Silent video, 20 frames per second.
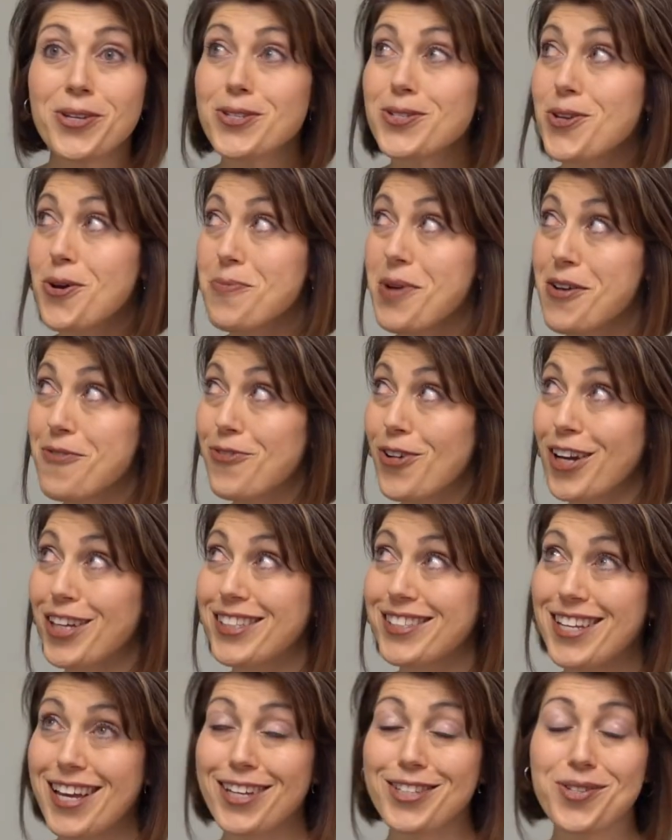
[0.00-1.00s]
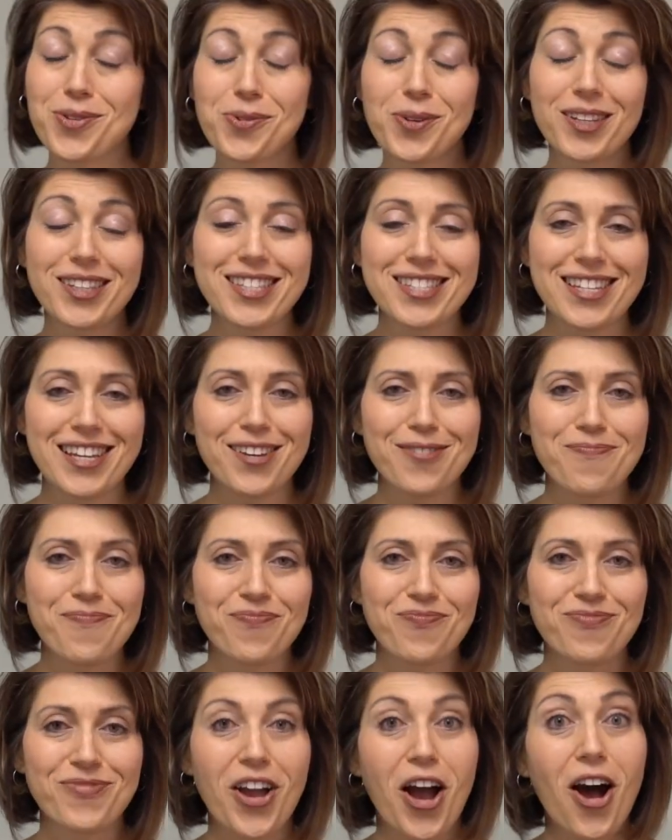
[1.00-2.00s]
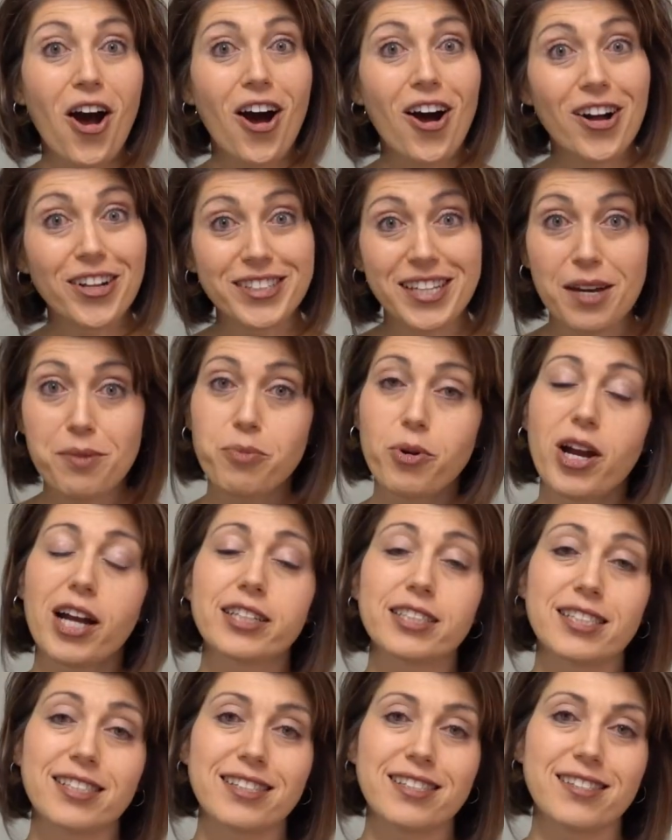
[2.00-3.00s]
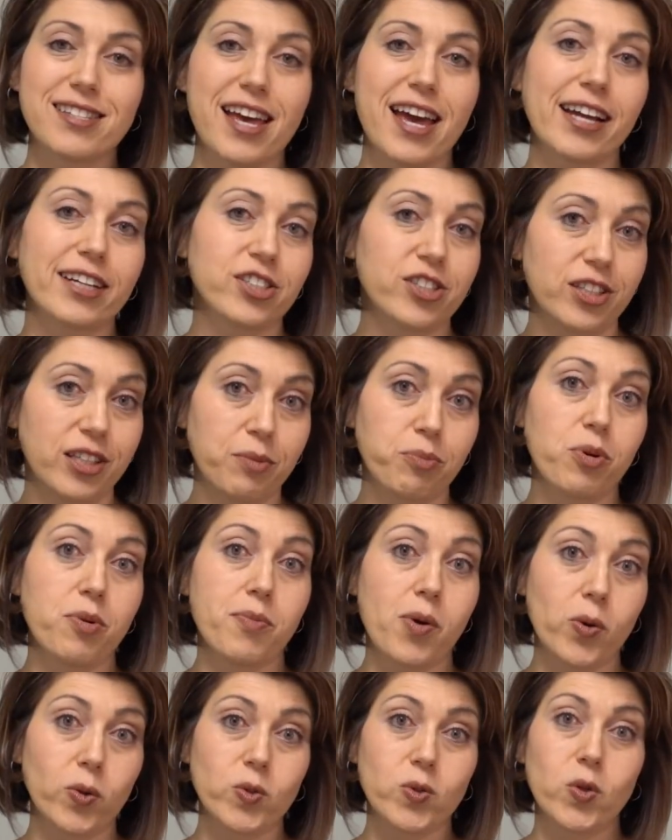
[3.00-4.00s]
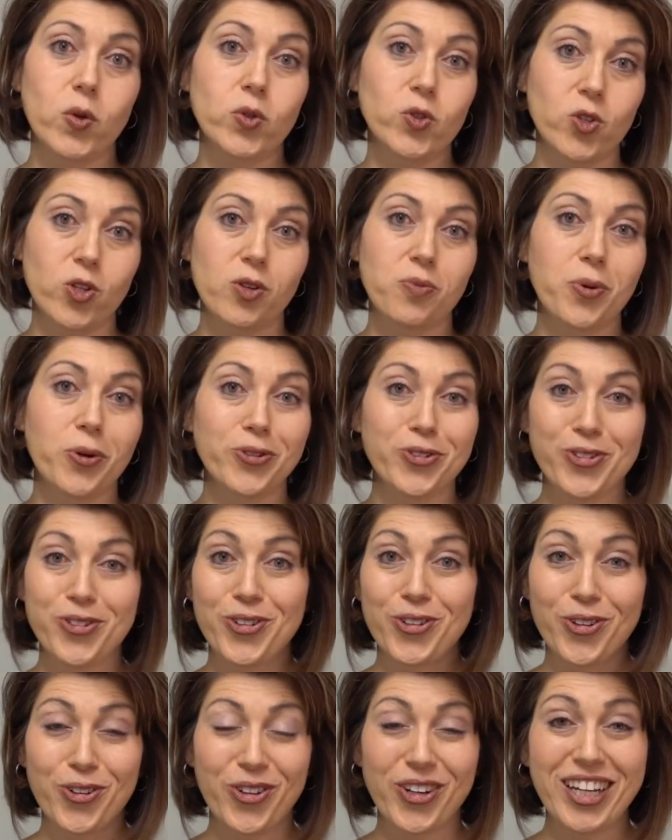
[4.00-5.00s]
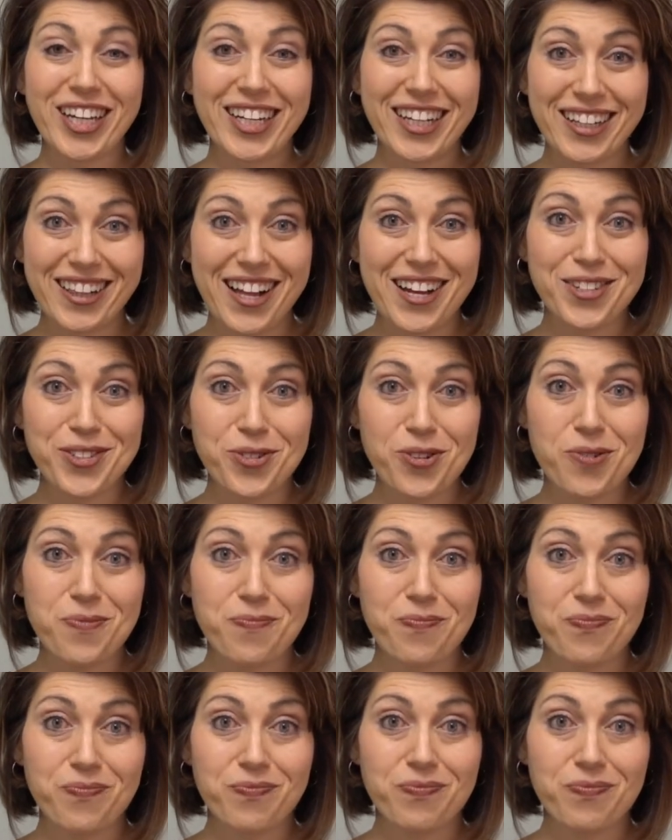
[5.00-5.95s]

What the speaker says: So my friends, as you can see, all 10 practices actually promote social emotional learning in a classroom.